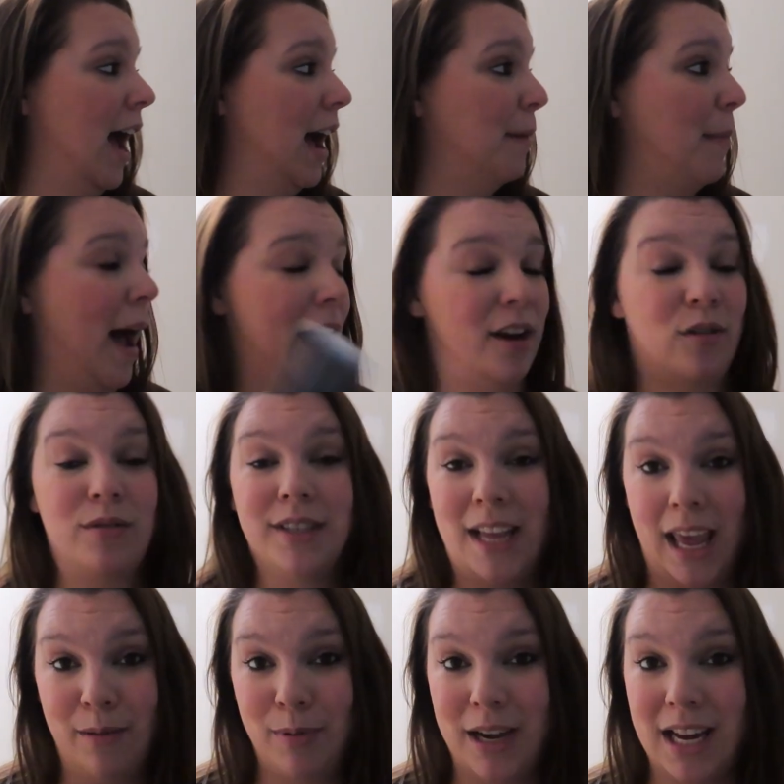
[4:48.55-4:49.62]
Um, I don't
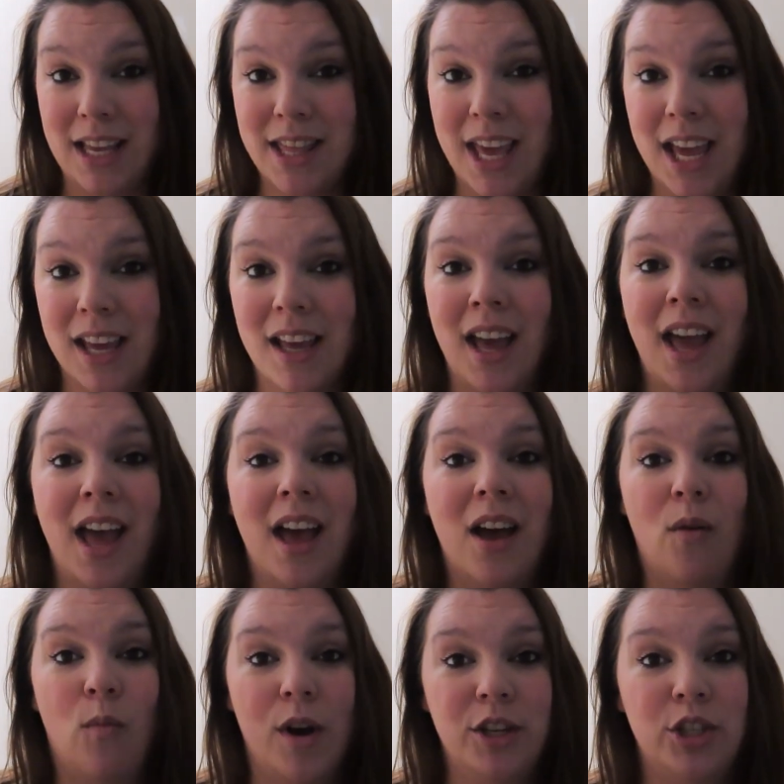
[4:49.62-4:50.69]
tape anything.
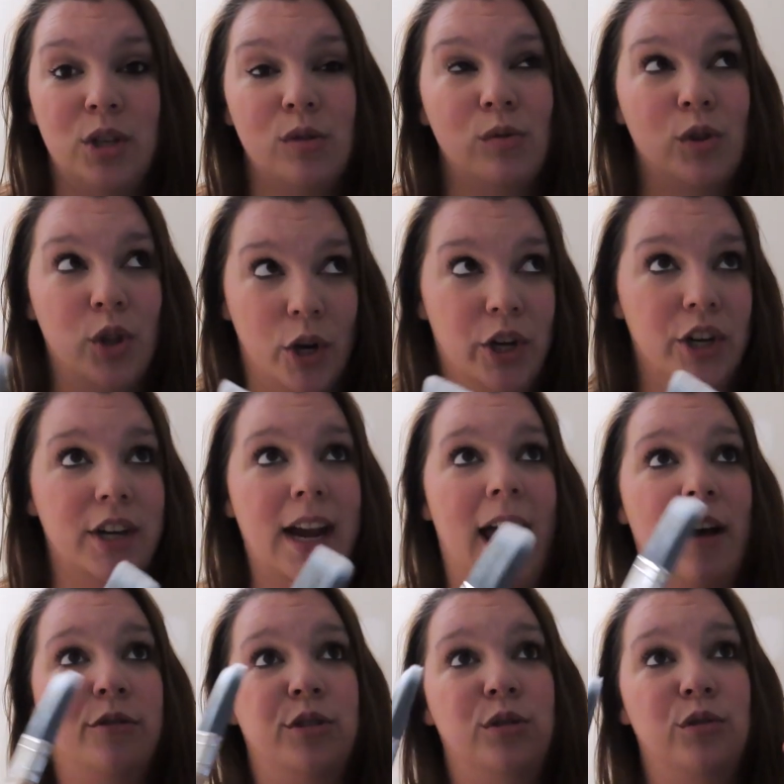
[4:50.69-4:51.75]
Once you learn
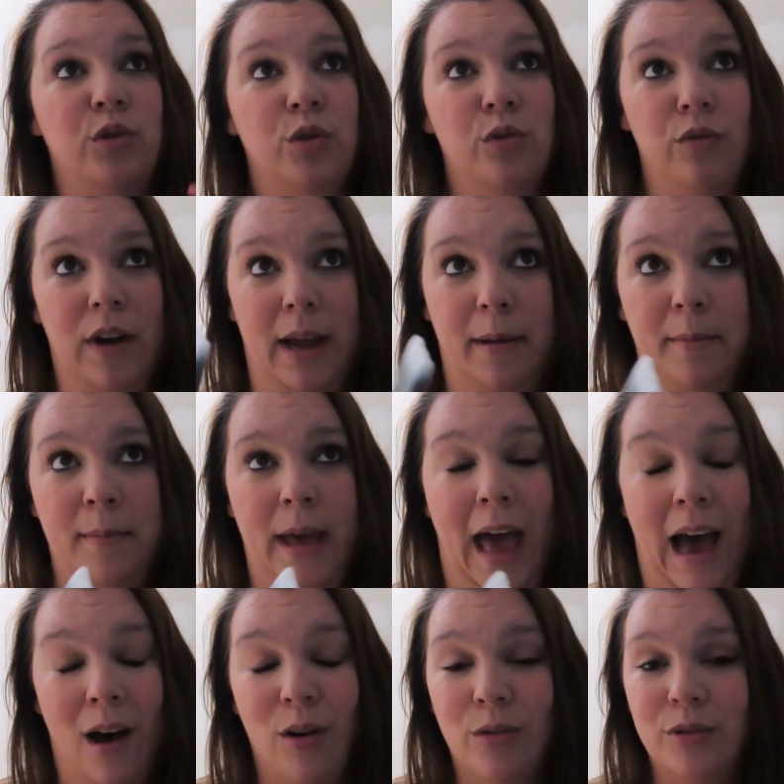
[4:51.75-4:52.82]
how to trim
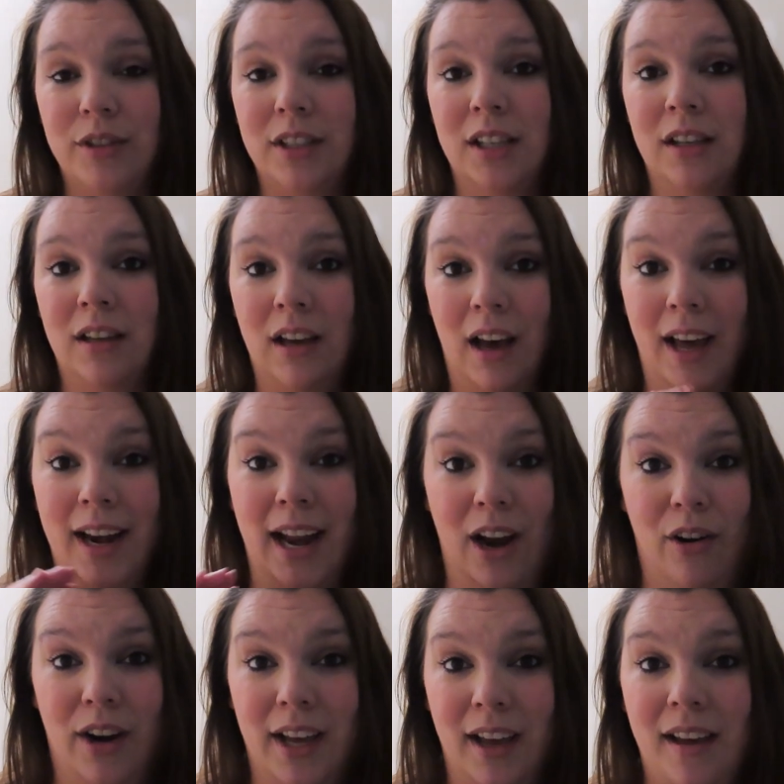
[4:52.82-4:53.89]
out an
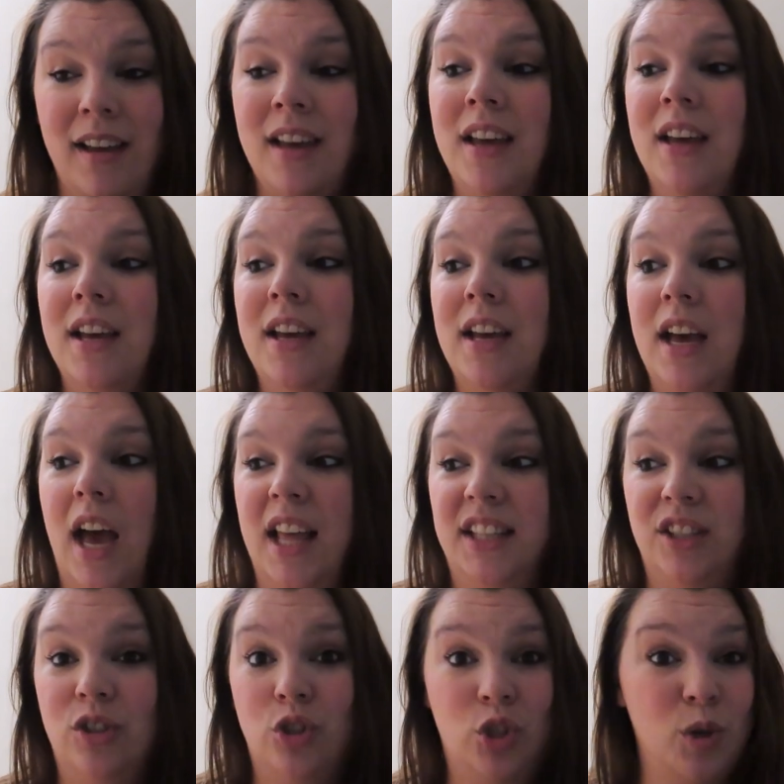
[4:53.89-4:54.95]
area,
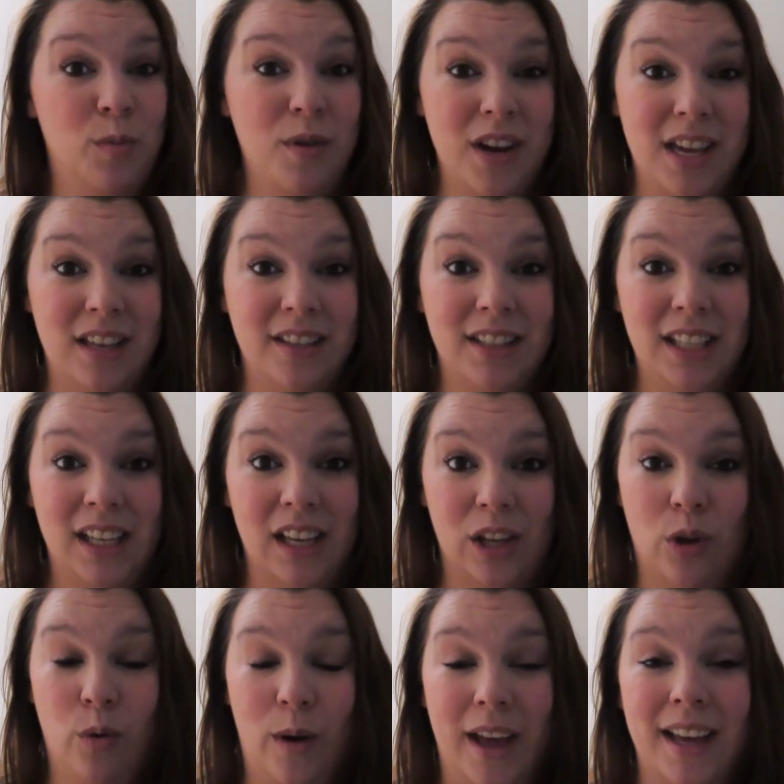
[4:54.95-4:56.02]
it's super easy
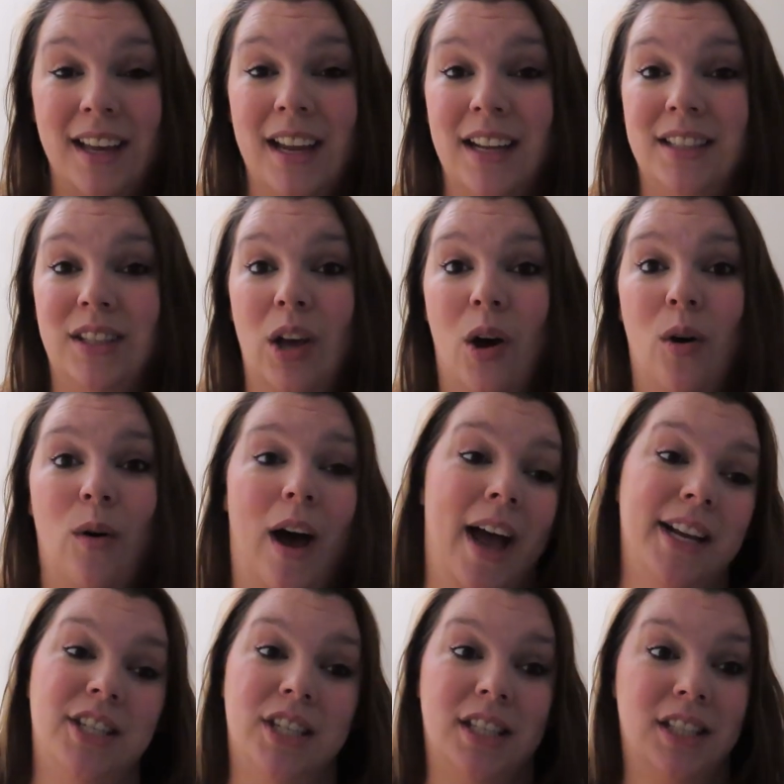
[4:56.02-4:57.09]
and quick. So
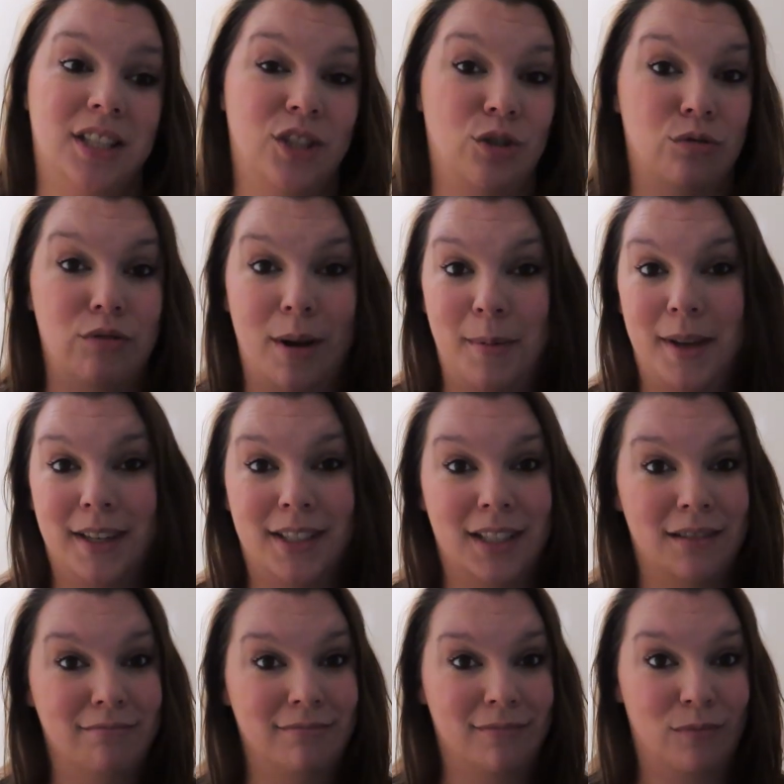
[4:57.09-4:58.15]
I just trim it
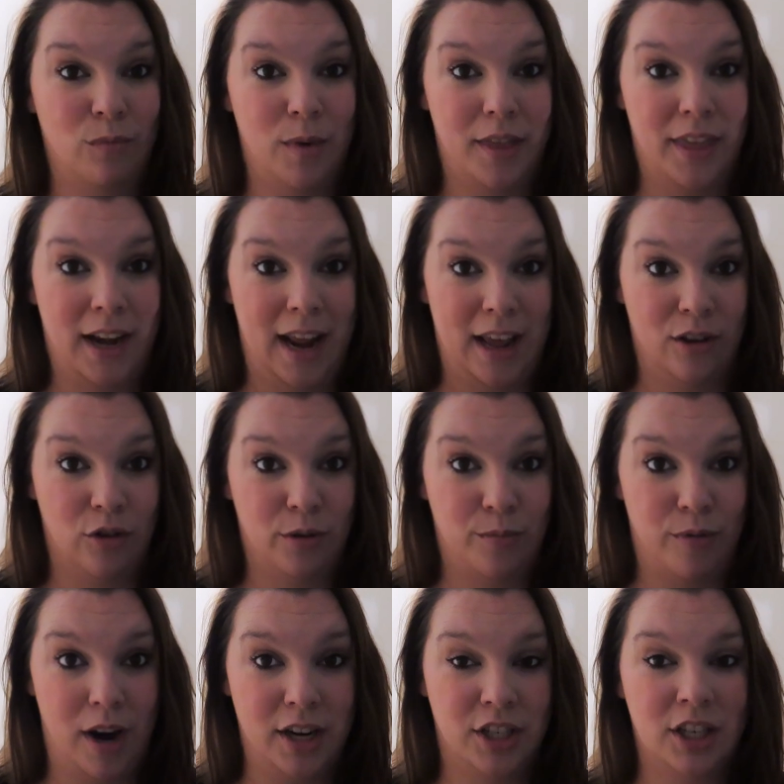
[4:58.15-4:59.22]
with an angled
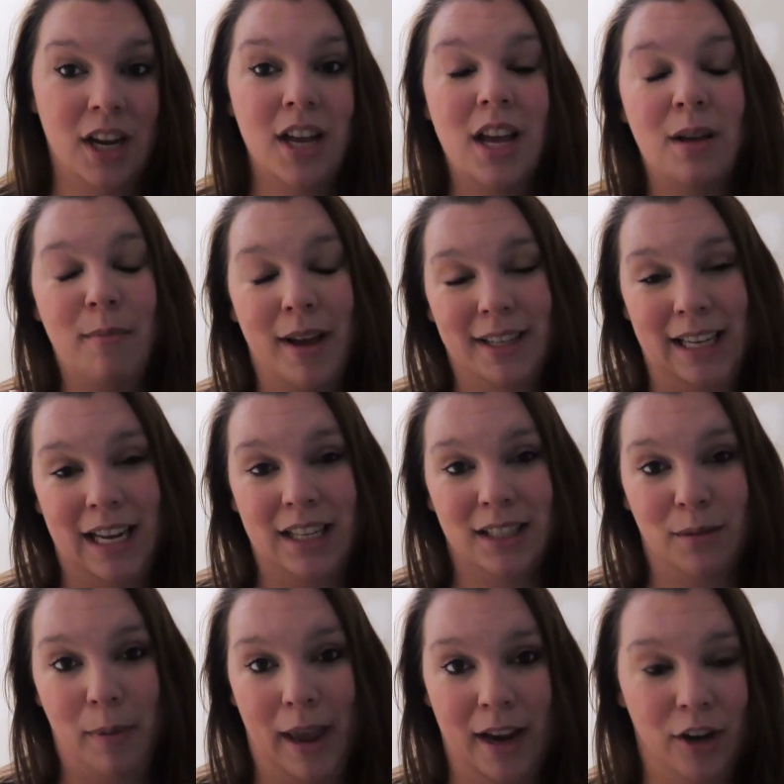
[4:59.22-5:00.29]
brush. My dad is
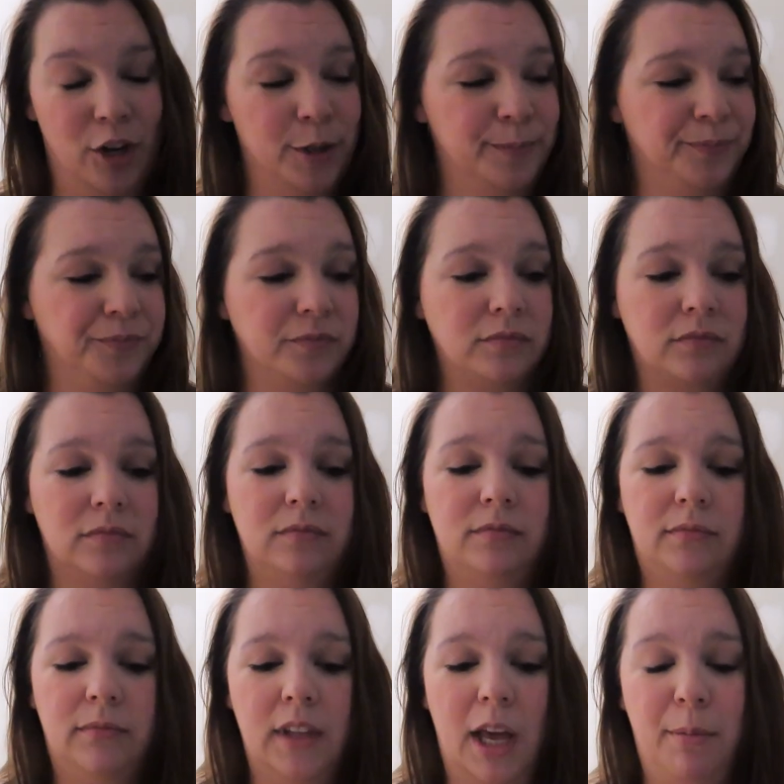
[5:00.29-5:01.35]
a painter
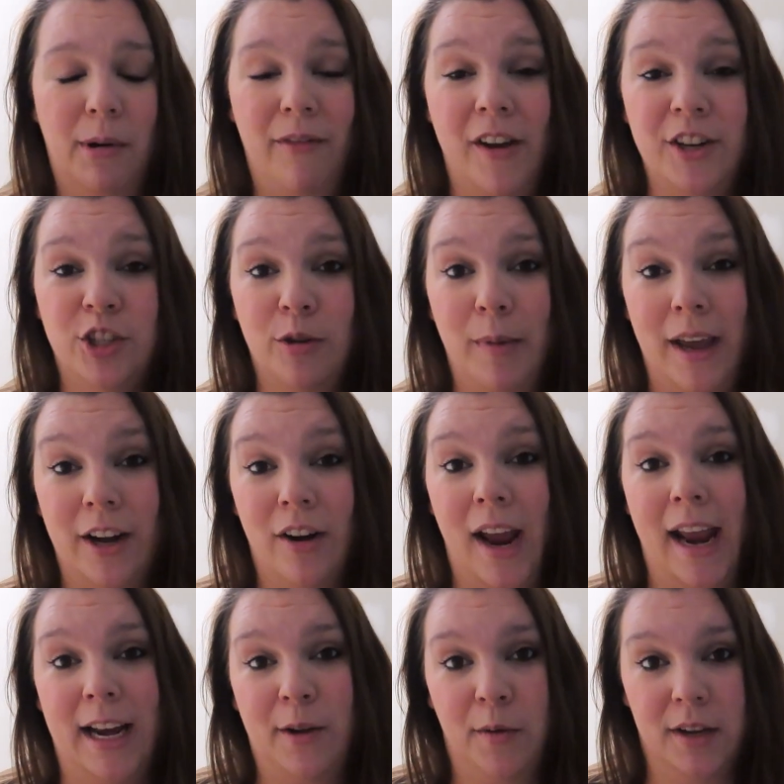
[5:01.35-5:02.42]
a professional painter
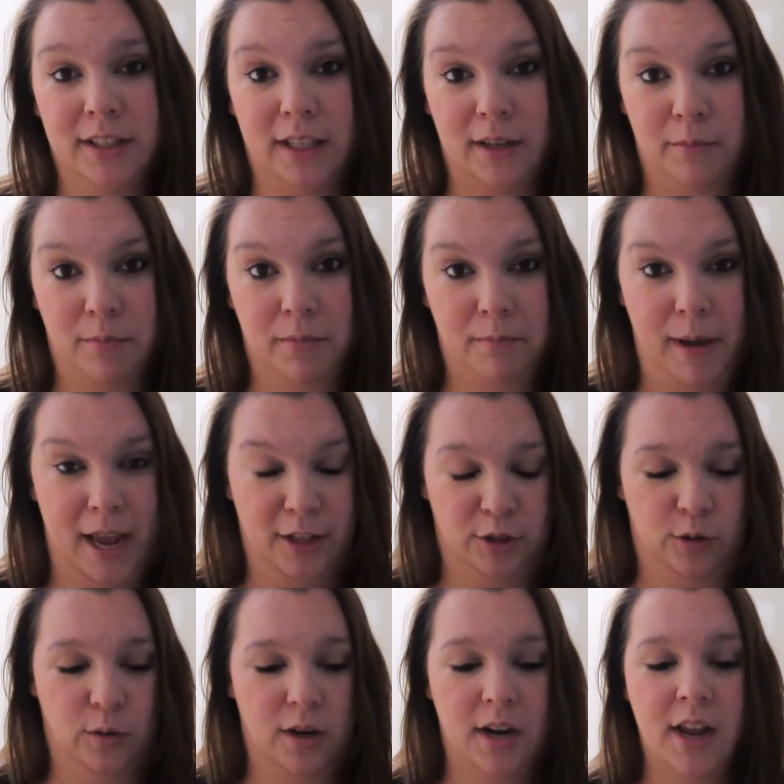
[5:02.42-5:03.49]
and he works at a paint
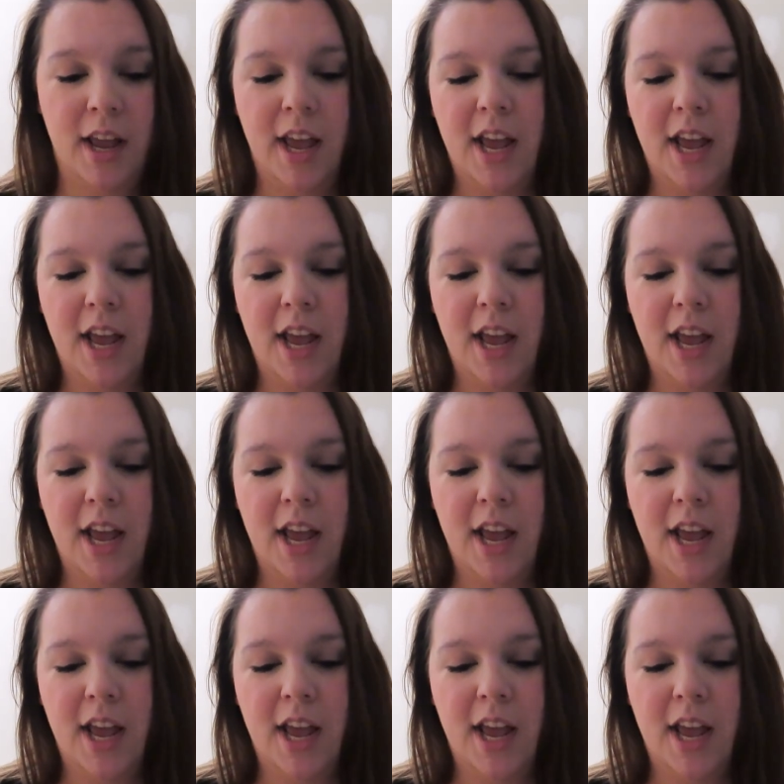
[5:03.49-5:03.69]
store.